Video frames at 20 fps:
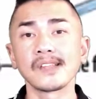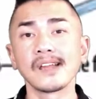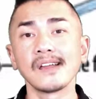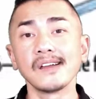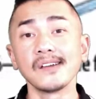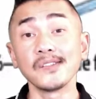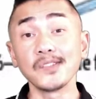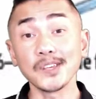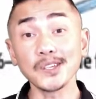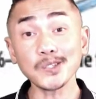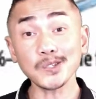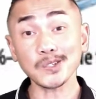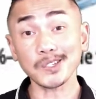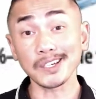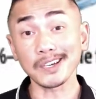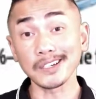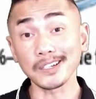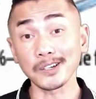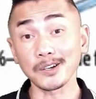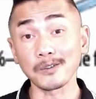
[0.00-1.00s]
This
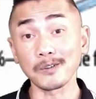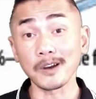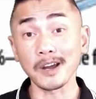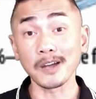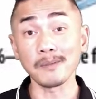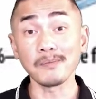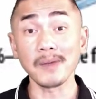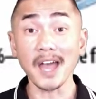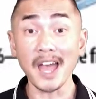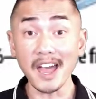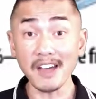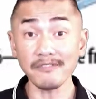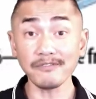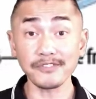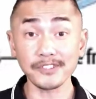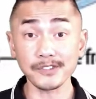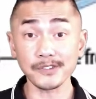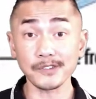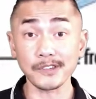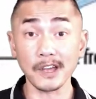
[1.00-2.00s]
diagram
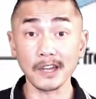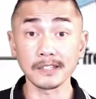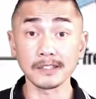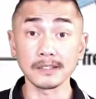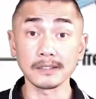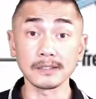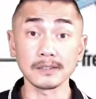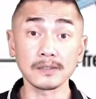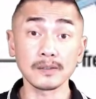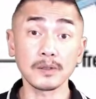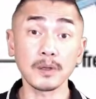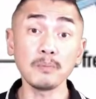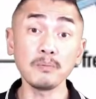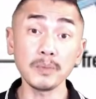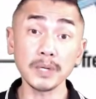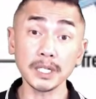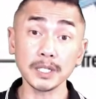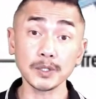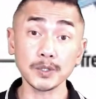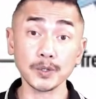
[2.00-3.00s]
emphasizes the
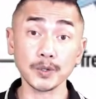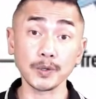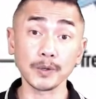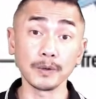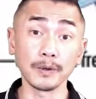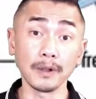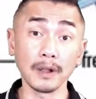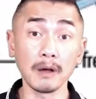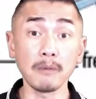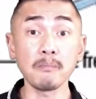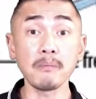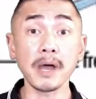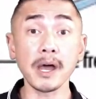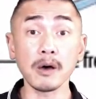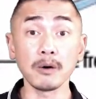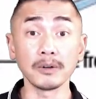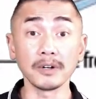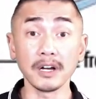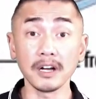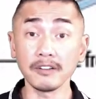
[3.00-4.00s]
minuscule
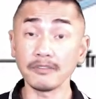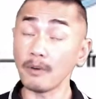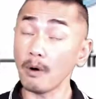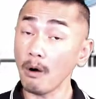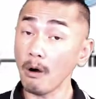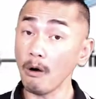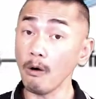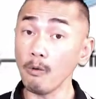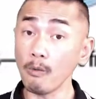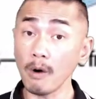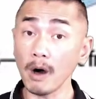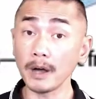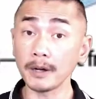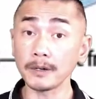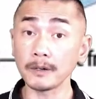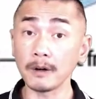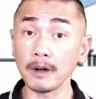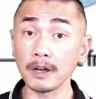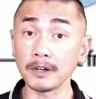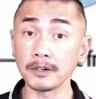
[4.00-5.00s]
amount of all water
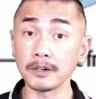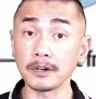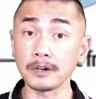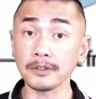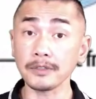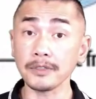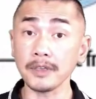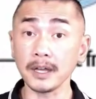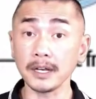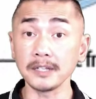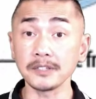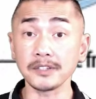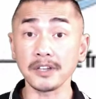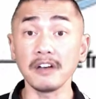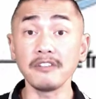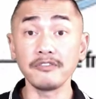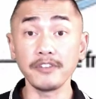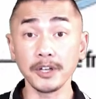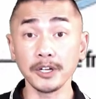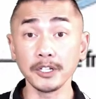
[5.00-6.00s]
on Earth that is
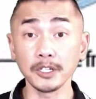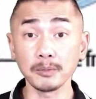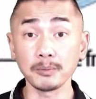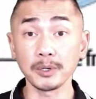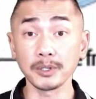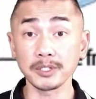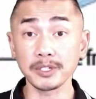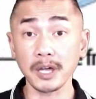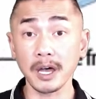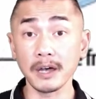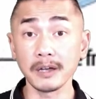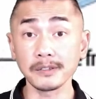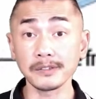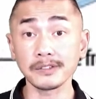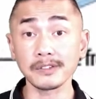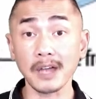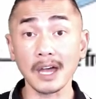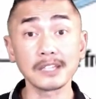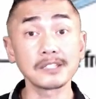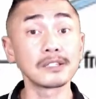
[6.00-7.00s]
available to us
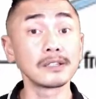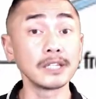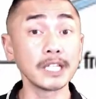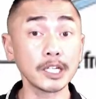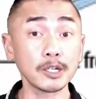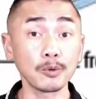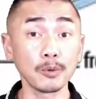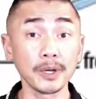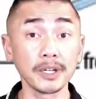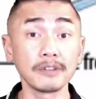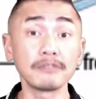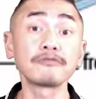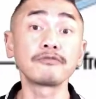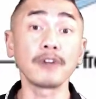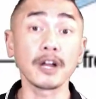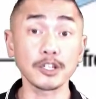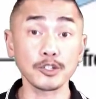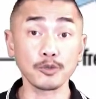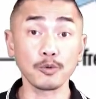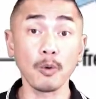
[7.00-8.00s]
as liquid
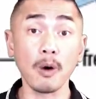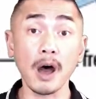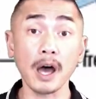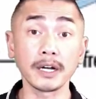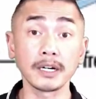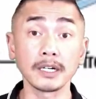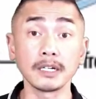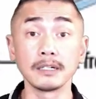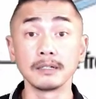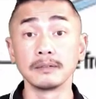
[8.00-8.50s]
fresh water.